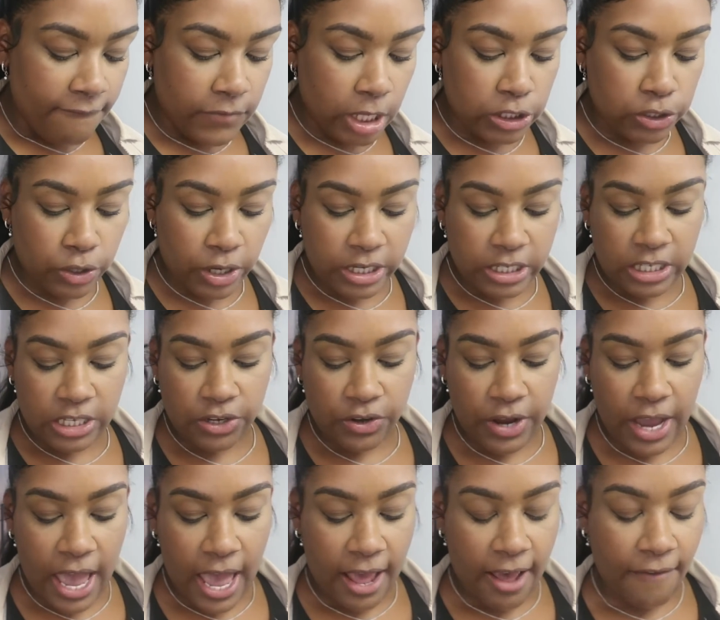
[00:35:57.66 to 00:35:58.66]
Victoria's
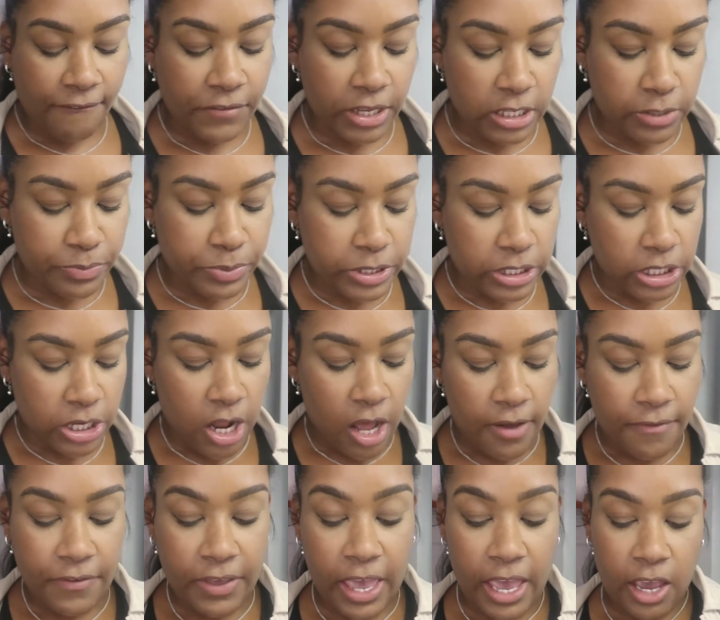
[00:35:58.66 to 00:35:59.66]
Secret had a 50%
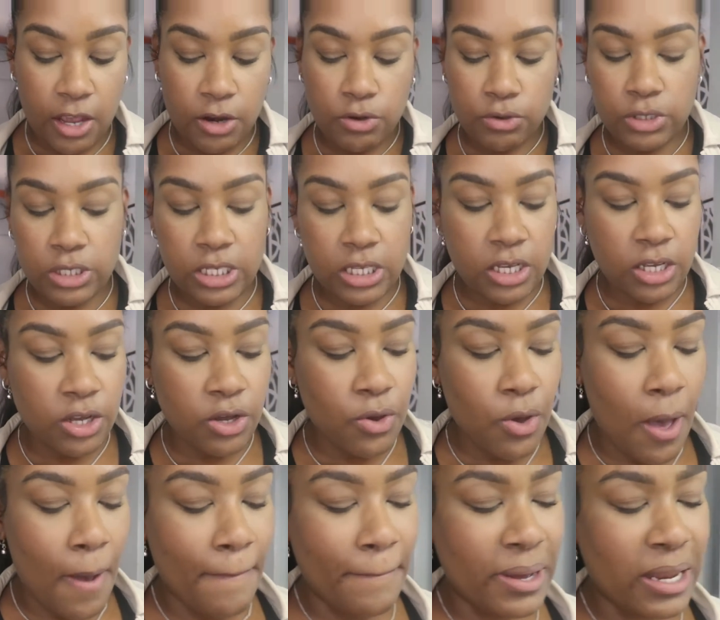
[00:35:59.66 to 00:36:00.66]
off candle
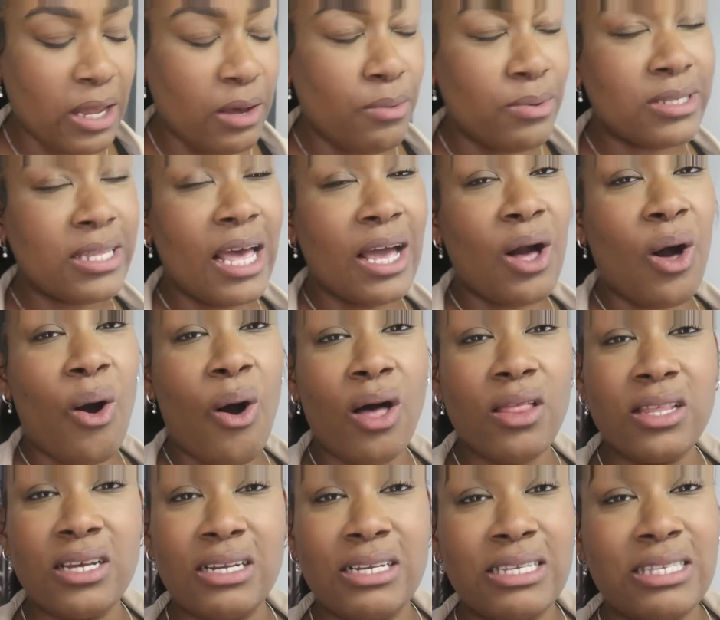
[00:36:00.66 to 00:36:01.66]
sale, but it was like
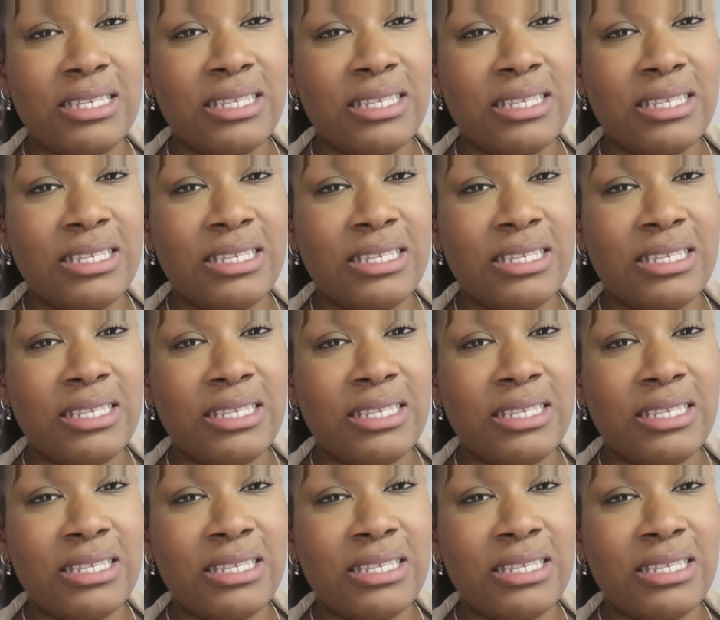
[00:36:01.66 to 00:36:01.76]
all of the